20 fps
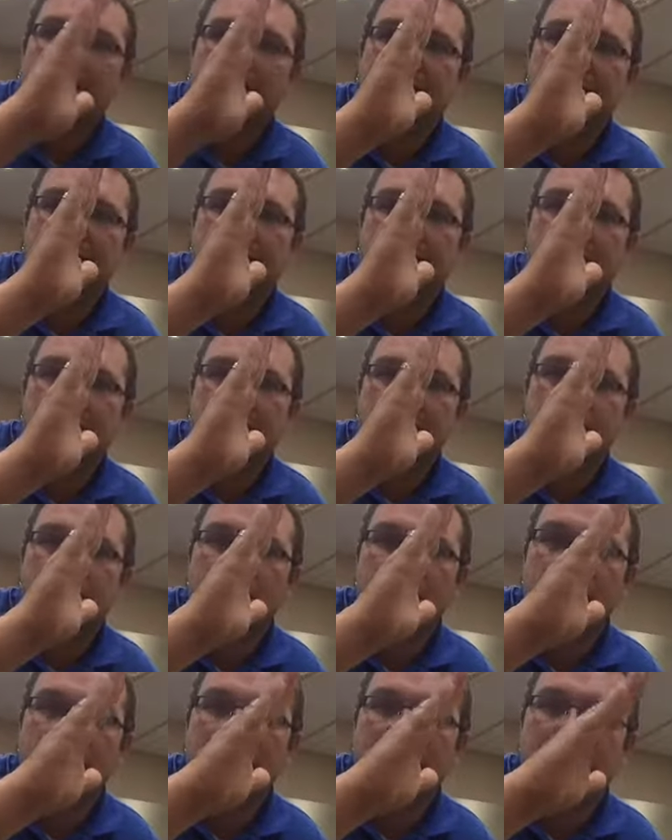is staying
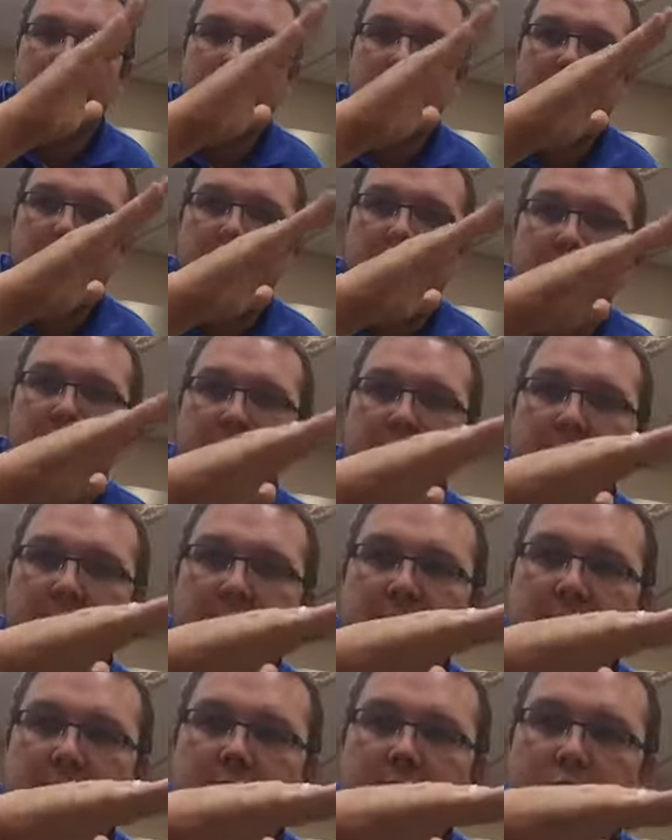straight and they're
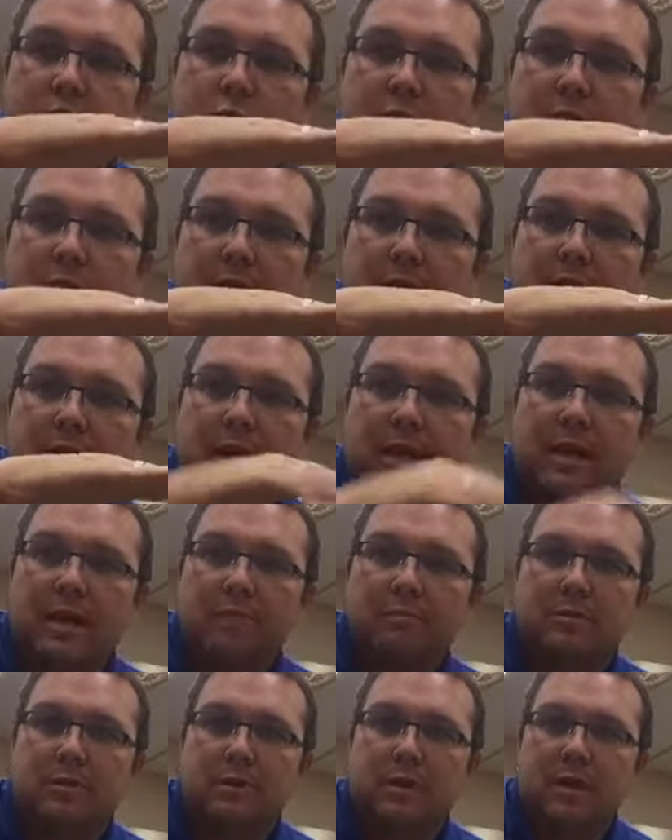flexing forward at their
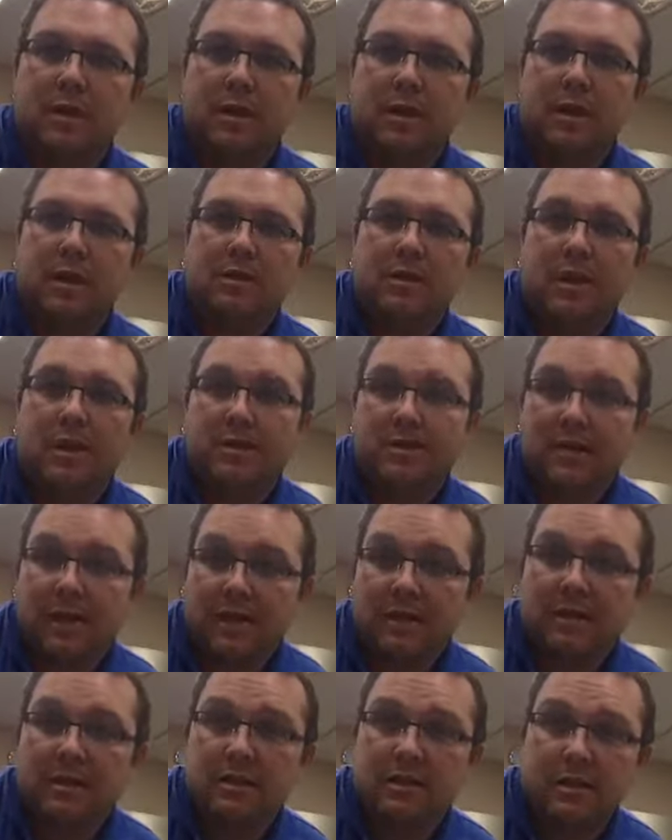hips, and their
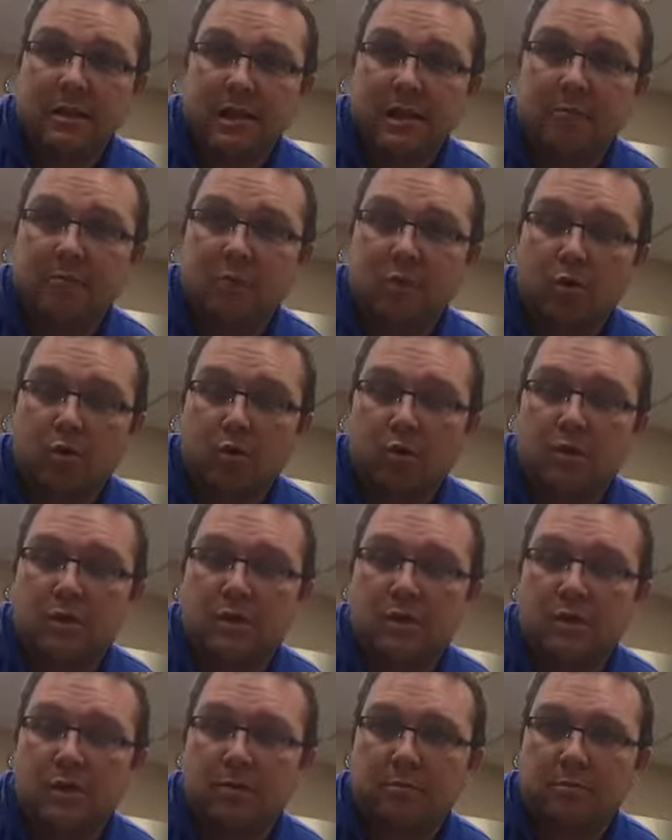tendon is getting pulled
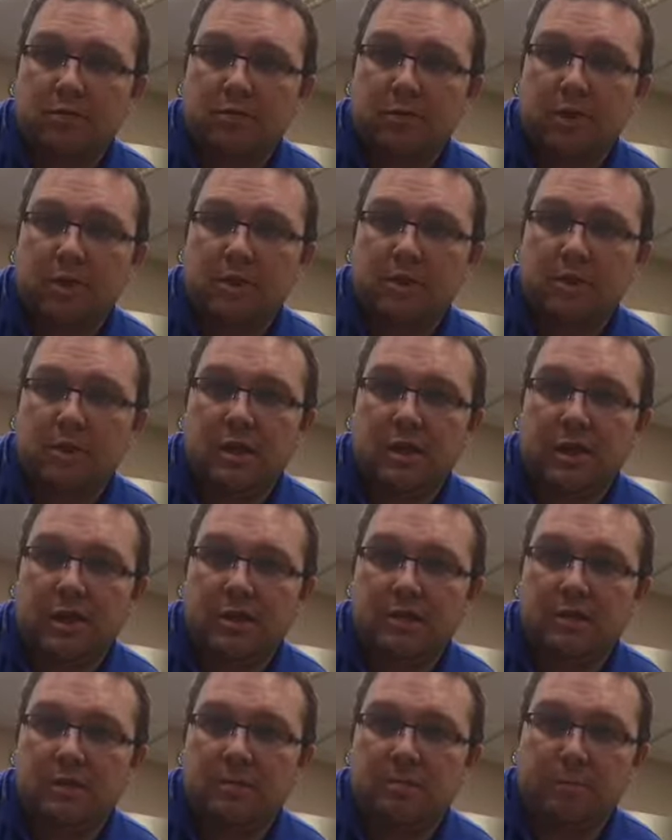into compression
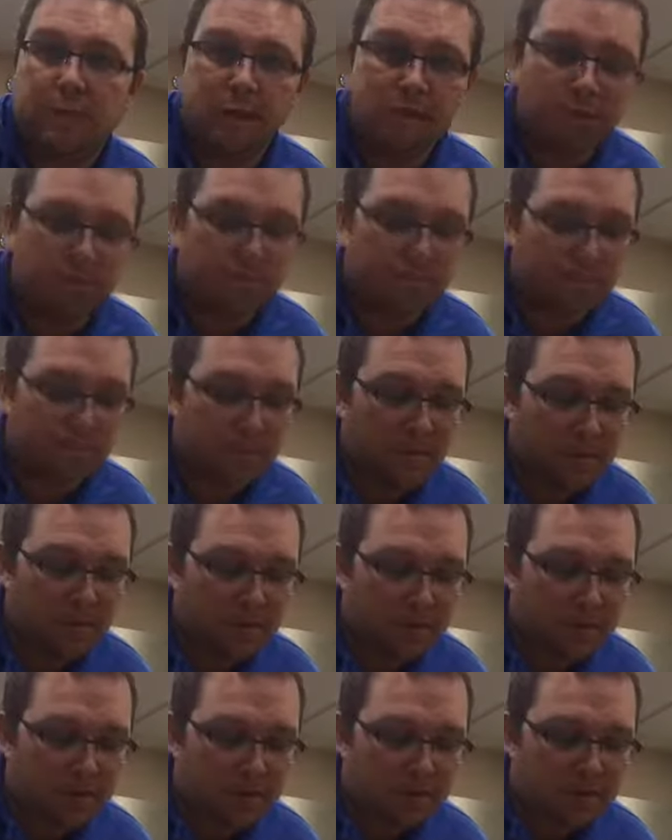against the bone.
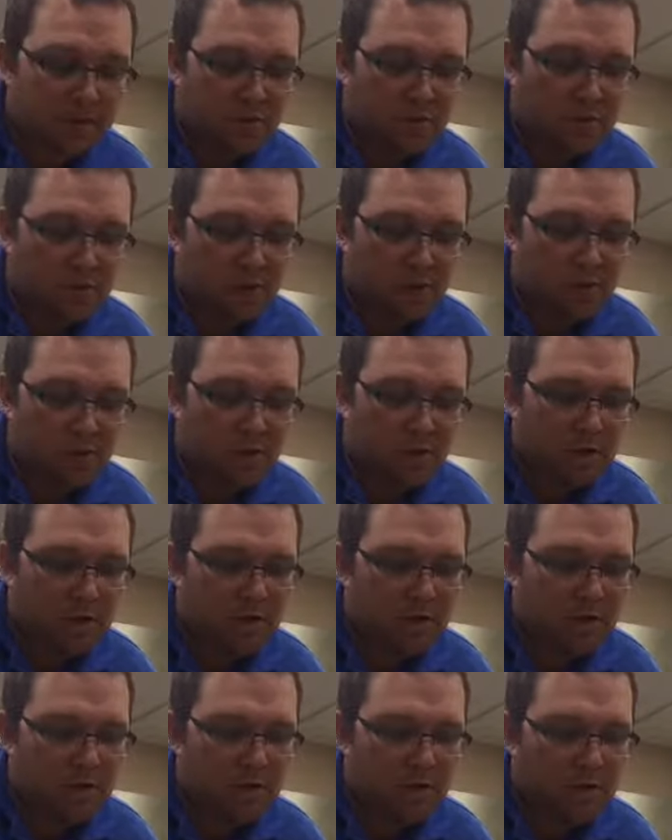So
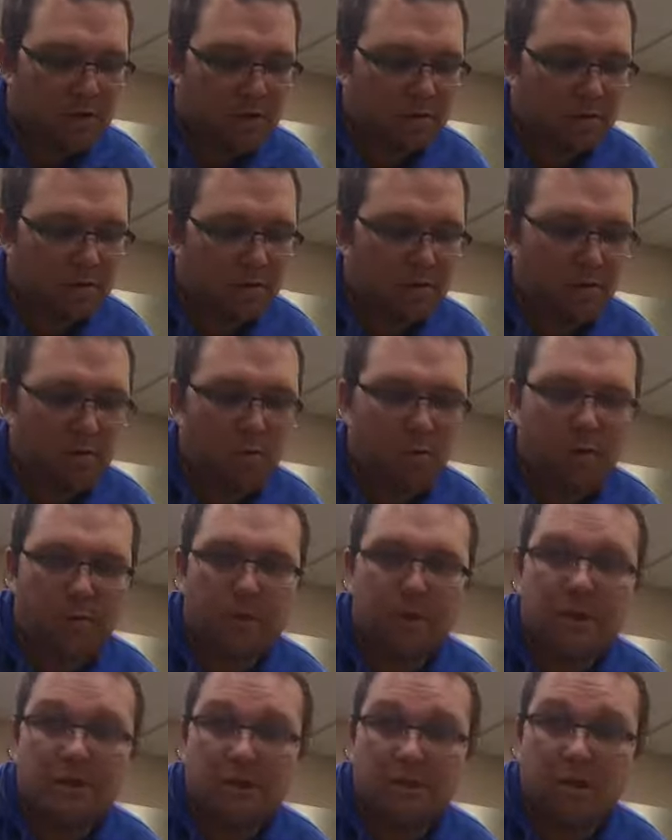when
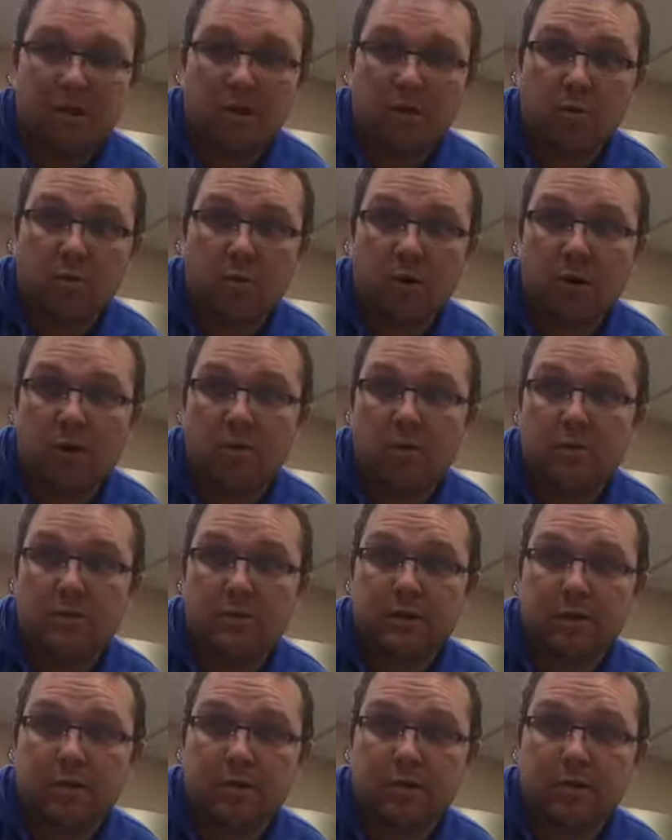we start working with
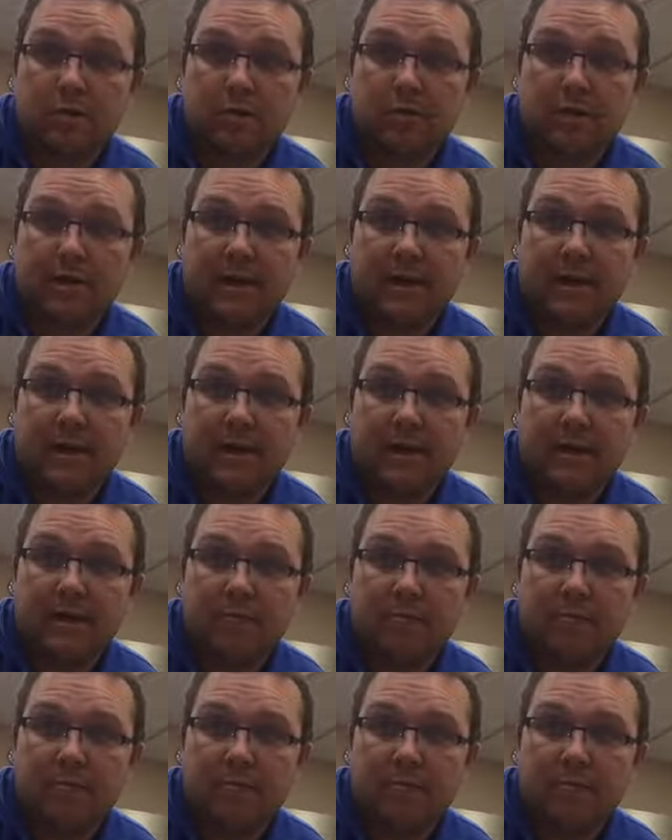someone with a